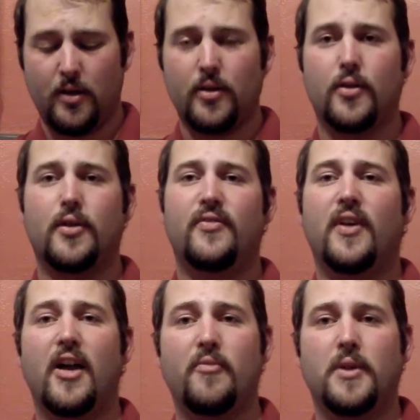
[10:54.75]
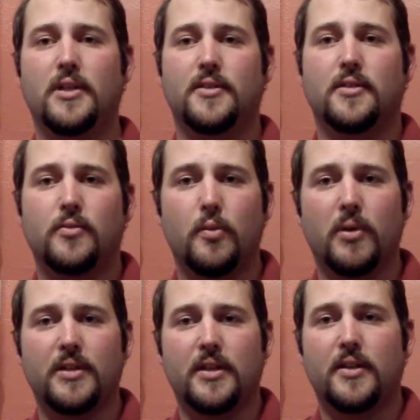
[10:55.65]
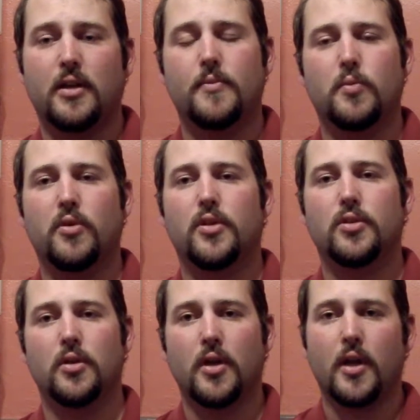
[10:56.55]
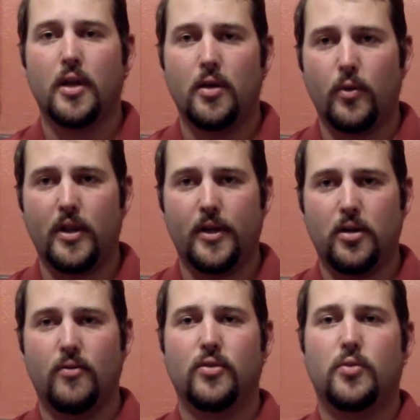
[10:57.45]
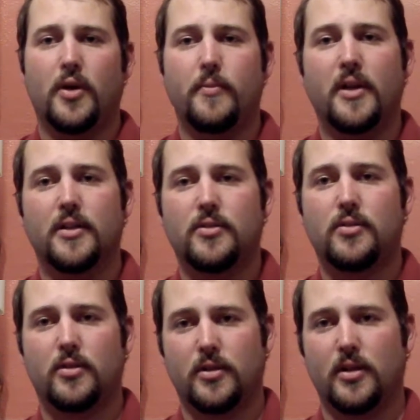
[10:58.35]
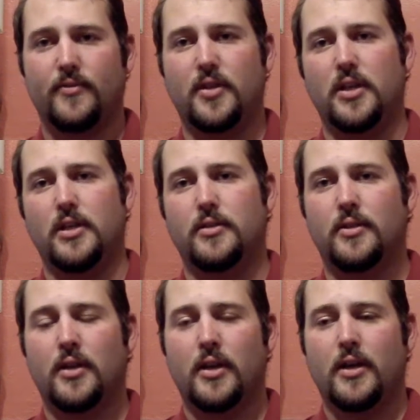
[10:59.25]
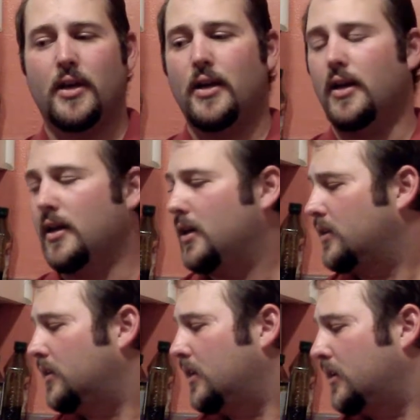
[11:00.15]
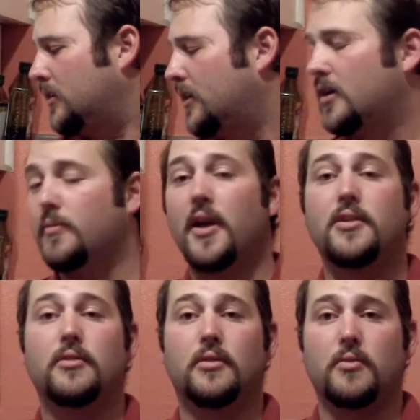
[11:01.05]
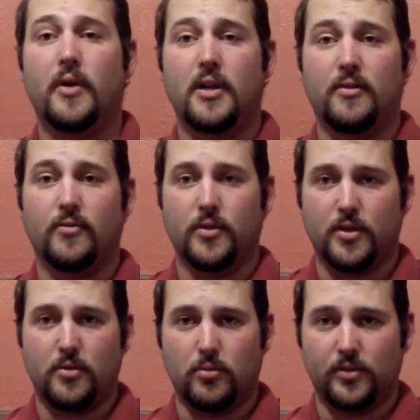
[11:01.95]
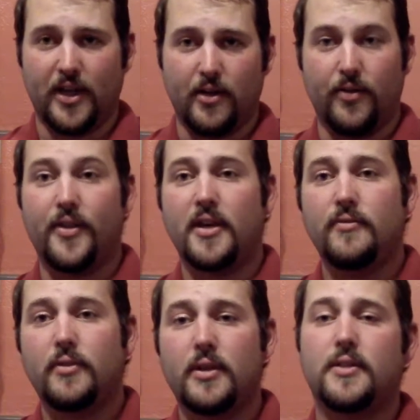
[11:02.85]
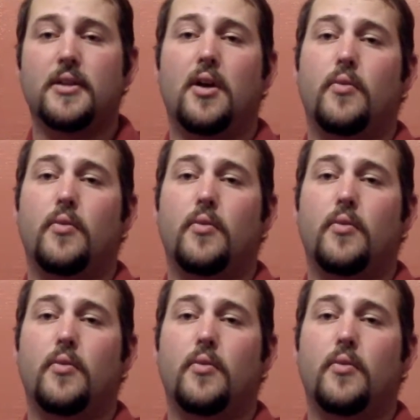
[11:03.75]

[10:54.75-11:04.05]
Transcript: 35 minutes since we brought that thing up to pressure. We let it go for 20 minutes, took it off the heat, and now I'm patiently waiting for it to cool down. Thankfully, it's not